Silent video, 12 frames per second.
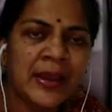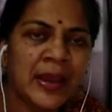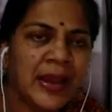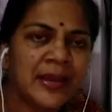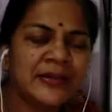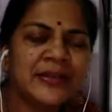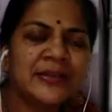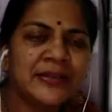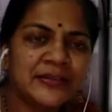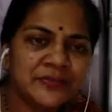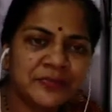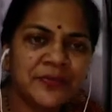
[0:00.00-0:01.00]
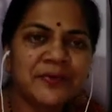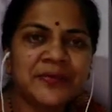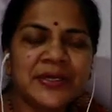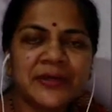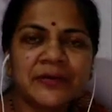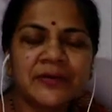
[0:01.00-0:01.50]
and in this way we
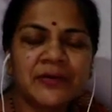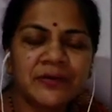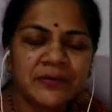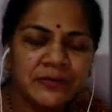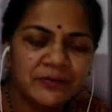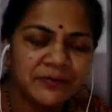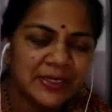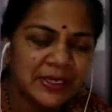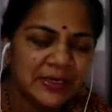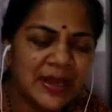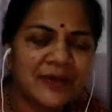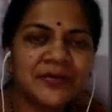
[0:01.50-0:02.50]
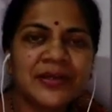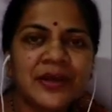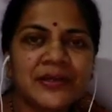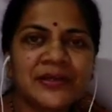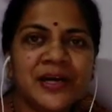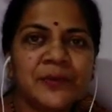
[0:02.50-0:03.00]
can we can have an
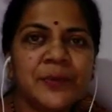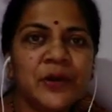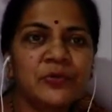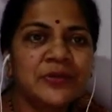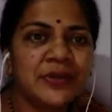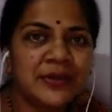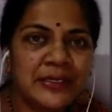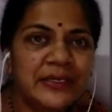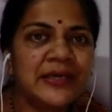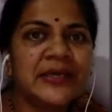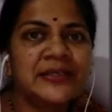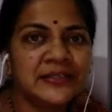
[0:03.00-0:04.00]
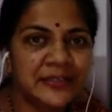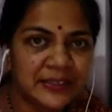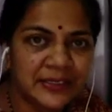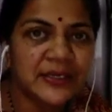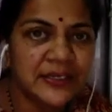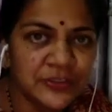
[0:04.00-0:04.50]
idea about the linkage and the
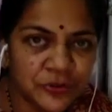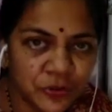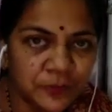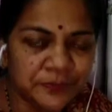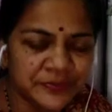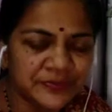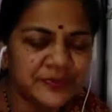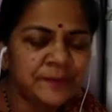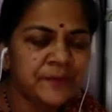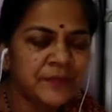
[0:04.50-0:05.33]
linkage groups.